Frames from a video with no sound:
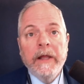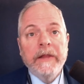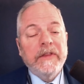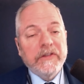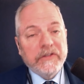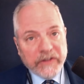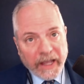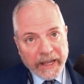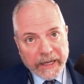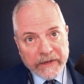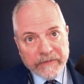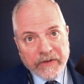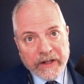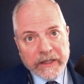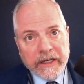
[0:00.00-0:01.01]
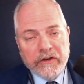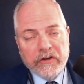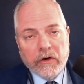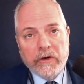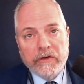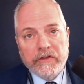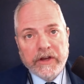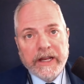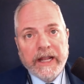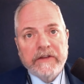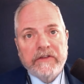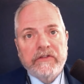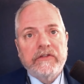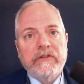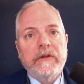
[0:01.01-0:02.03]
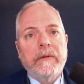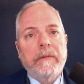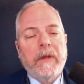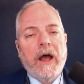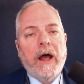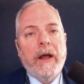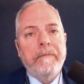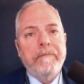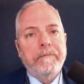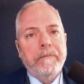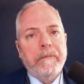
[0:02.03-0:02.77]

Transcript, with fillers: The second felony charge against um,